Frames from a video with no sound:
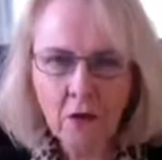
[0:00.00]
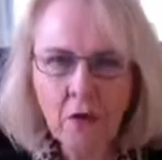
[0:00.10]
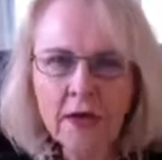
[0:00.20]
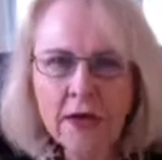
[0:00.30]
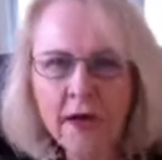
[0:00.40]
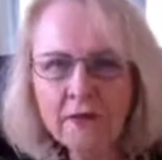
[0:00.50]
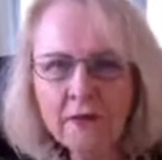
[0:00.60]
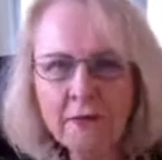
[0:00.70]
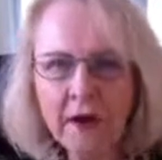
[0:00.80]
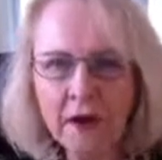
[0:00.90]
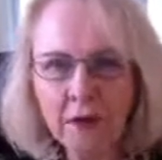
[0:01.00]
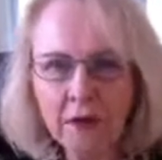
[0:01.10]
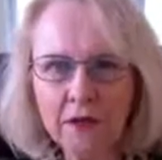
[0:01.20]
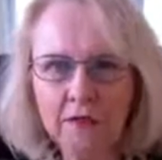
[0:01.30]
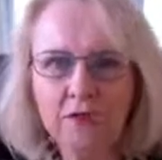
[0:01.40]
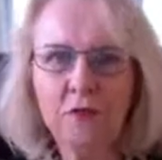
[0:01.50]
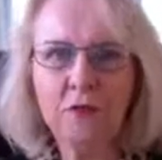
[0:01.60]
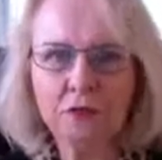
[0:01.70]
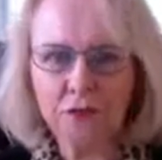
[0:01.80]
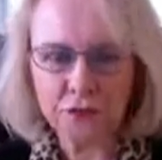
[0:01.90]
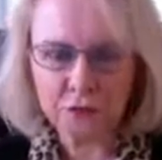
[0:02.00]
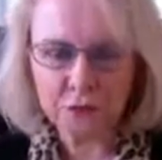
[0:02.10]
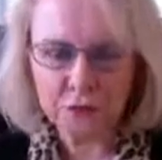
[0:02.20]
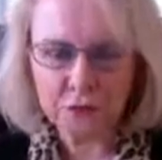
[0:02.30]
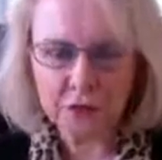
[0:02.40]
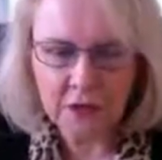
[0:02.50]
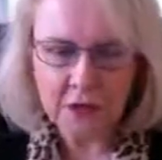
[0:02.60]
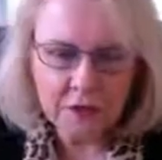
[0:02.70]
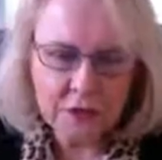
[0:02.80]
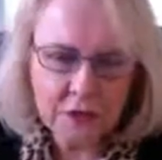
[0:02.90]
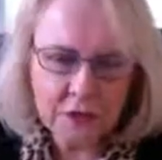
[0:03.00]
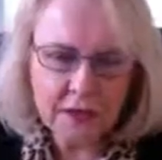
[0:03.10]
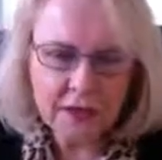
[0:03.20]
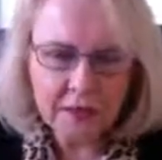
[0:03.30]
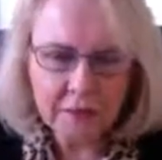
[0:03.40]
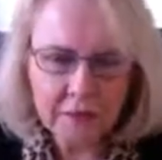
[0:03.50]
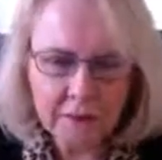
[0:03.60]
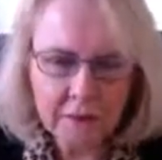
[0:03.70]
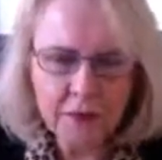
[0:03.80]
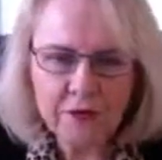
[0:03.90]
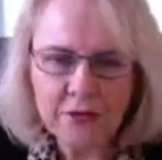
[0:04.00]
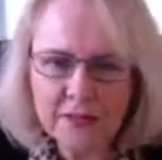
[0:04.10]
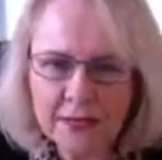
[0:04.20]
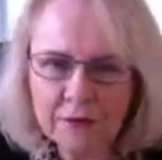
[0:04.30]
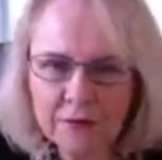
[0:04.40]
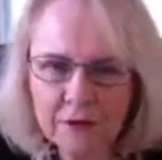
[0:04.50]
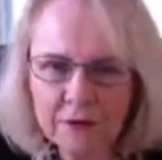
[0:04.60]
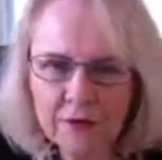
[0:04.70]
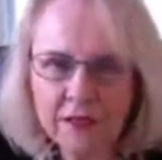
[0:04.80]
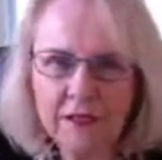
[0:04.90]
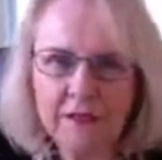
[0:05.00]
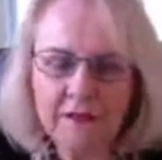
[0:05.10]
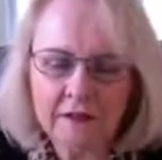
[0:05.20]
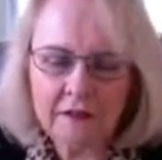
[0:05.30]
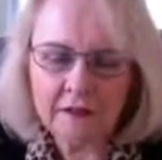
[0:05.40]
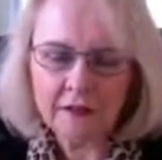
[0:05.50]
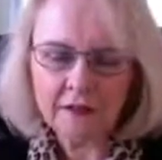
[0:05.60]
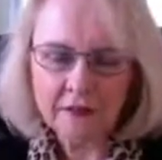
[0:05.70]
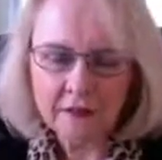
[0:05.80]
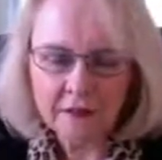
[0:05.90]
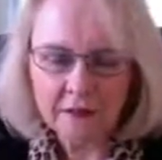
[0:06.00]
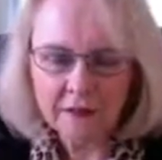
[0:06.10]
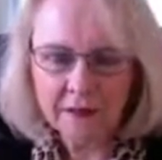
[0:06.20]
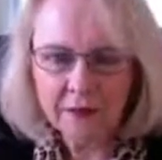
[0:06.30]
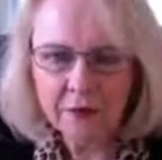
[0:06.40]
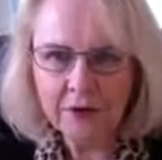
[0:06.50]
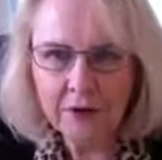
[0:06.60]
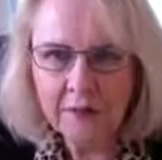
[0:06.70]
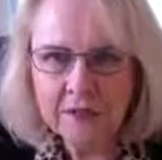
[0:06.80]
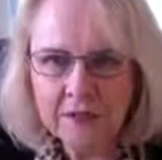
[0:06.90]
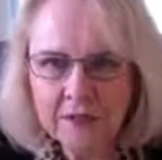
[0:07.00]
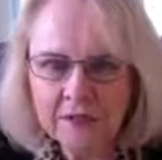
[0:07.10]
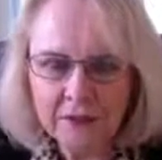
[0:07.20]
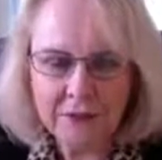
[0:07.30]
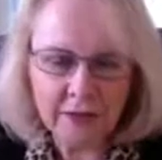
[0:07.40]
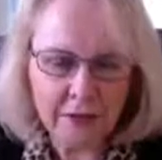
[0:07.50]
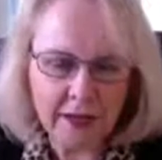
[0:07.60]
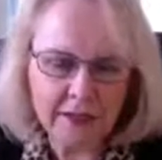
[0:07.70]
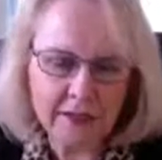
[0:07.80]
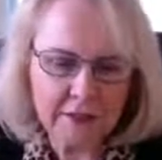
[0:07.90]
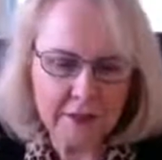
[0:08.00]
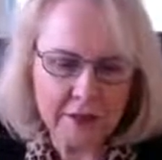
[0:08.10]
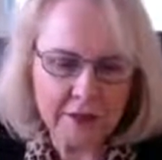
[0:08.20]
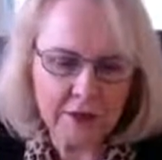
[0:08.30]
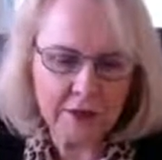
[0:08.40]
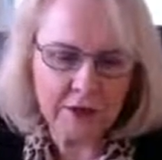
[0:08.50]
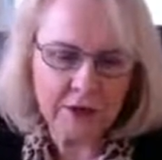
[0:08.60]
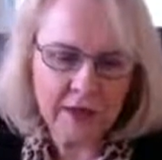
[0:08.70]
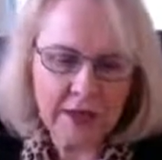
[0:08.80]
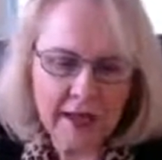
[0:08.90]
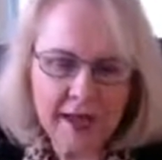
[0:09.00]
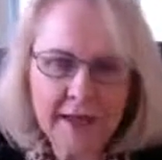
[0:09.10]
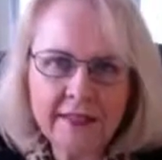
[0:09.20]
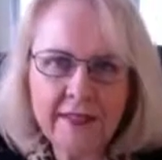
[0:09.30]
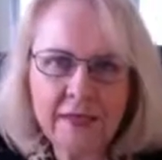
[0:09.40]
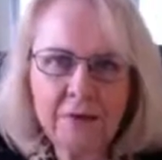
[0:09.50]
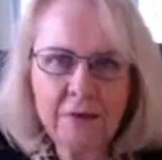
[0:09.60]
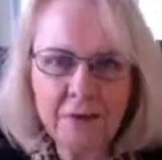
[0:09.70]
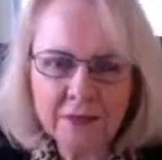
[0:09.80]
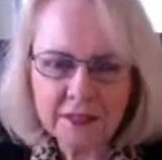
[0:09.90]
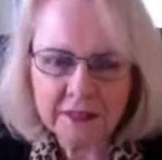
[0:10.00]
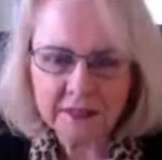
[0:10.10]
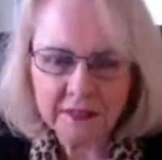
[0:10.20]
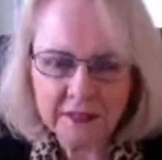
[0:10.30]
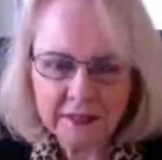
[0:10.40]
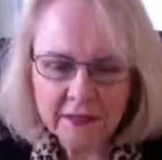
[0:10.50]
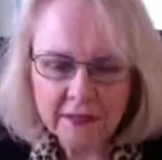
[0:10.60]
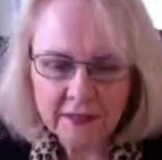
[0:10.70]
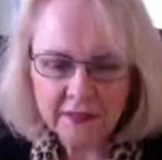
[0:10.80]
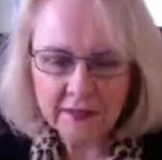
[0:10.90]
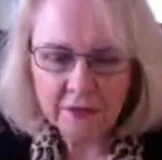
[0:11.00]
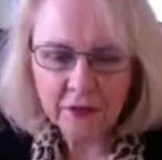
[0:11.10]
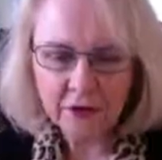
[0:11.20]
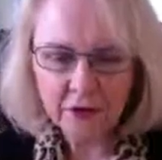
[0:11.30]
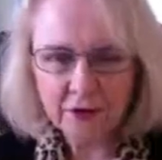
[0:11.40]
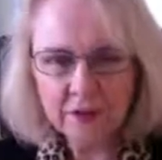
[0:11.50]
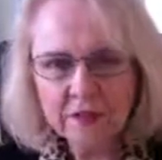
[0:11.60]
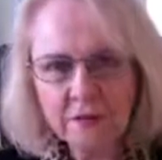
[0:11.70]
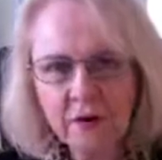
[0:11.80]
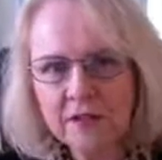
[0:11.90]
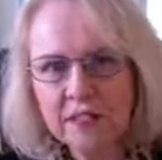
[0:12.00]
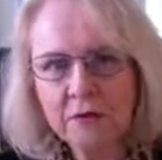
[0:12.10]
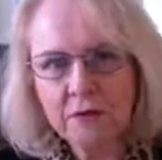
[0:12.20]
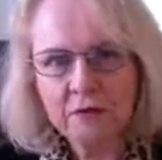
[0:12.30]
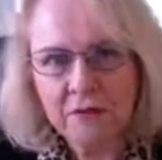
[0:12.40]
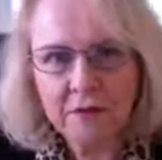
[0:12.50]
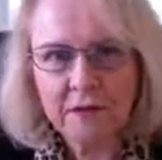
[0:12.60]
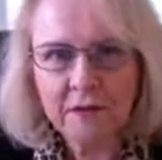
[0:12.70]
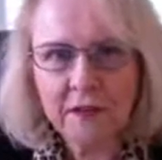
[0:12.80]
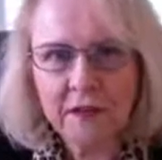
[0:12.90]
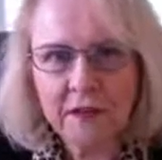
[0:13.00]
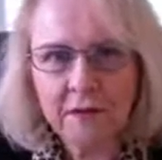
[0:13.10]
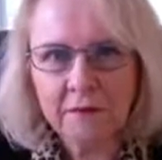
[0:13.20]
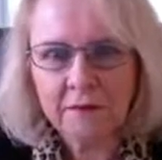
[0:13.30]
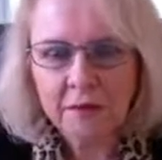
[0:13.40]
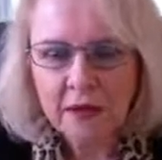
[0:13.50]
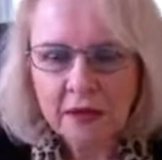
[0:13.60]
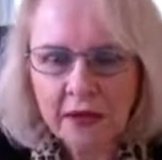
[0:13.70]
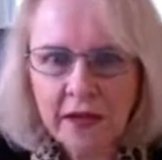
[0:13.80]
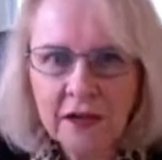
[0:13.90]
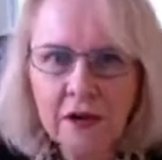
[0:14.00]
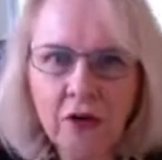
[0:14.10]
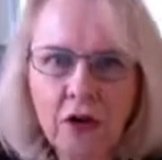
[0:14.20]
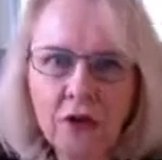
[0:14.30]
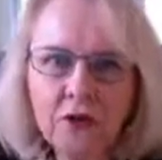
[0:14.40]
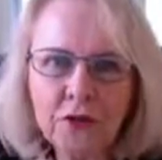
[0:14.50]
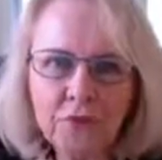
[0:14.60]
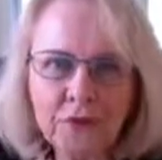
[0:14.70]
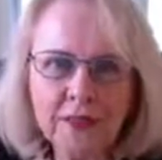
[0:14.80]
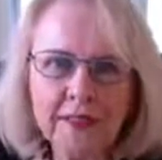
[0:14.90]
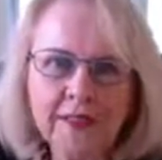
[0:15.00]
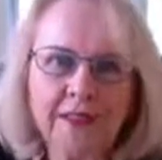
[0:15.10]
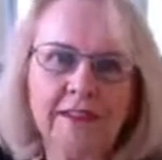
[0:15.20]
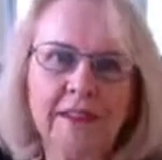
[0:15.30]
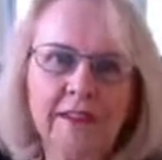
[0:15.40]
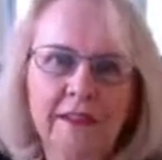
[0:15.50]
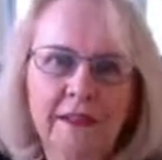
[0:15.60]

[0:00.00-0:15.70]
We have the power, if we choose, to become that person temporarily that they put up as their hero, as their mentor, as that person that they want to know it's possible for them to become. And in all humility,